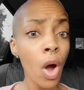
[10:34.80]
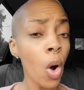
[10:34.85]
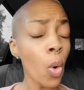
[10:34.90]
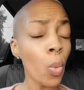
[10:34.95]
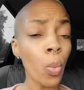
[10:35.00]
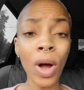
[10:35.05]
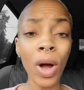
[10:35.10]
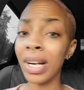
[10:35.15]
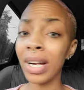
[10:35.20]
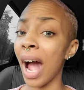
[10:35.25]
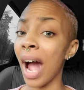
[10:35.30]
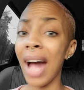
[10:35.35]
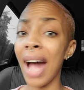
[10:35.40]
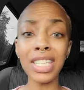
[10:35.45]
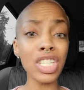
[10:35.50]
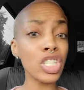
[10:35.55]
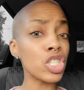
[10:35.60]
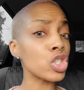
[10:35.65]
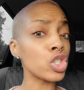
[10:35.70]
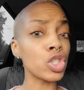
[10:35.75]
what
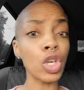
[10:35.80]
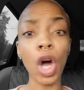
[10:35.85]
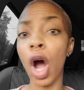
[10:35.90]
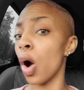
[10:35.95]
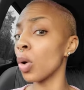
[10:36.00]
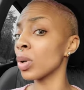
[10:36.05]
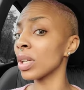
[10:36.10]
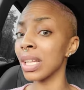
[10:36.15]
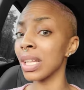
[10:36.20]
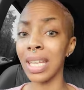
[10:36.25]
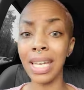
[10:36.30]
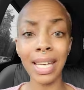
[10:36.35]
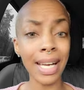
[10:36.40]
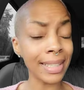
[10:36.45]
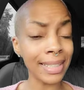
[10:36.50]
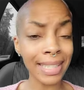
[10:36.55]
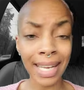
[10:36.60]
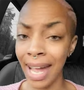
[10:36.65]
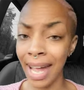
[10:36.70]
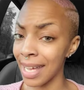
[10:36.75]
God is totally
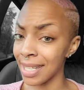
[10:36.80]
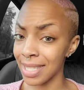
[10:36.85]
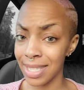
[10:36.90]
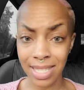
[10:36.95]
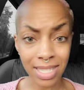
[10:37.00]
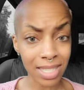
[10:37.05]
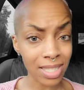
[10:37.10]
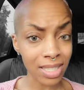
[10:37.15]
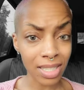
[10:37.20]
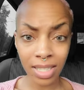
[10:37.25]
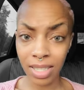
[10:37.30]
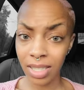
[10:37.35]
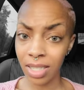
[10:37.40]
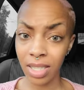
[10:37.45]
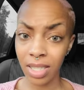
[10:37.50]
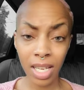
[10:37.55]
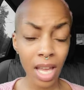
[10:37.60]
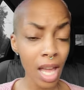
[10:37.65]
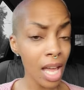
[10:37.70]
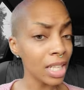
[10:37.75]
against,
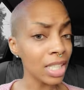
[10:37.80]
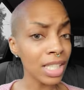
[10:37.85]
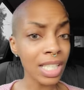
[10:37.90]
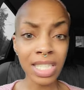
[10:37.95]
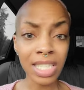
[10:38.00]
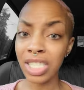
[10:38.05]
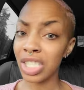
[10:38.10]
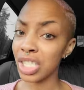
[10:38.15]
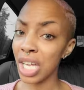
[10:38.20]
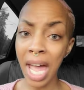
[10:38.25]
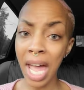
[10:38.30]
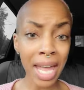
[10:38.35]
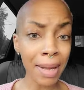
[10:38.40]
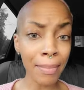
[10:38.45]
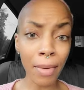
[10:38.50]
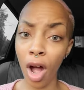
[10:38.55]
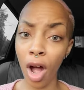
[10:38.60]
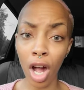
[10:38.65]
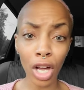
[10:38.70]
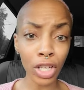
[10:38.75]
shame
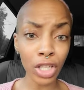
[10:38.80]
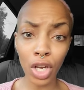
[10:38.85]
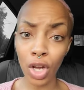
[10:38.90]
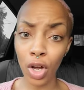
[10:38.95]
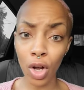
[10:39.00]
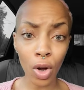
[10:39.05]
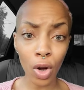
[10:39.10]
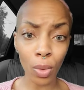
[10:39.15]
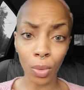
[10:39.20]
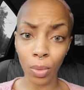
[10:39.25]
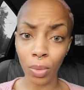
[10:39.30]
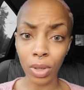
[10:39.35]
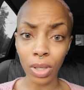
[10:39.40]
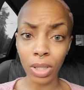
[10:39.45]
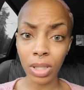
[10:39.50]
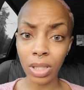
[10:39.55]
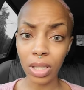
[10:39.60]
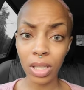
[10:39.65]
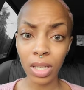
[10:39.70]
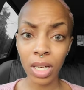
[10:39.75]
on you.
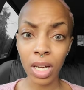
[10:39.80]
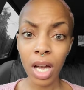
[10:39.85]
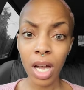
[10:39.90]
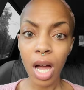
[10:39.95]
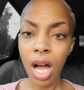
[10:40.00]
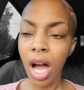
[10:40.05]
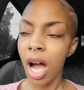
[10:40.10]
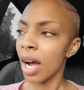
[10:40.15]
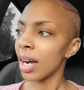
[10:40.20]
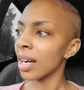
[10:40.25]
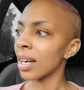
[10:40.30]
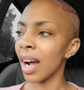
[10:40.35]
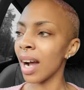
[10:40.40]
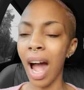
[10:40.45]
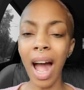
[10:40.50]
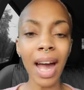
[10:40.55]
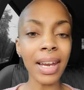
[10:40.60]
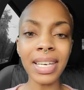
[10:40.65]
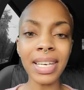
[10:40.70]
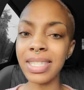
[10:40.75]

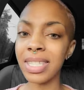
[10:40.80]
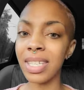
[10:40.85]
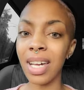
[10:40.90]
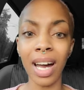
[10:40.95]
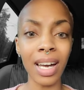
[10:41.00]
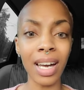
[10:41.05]
God is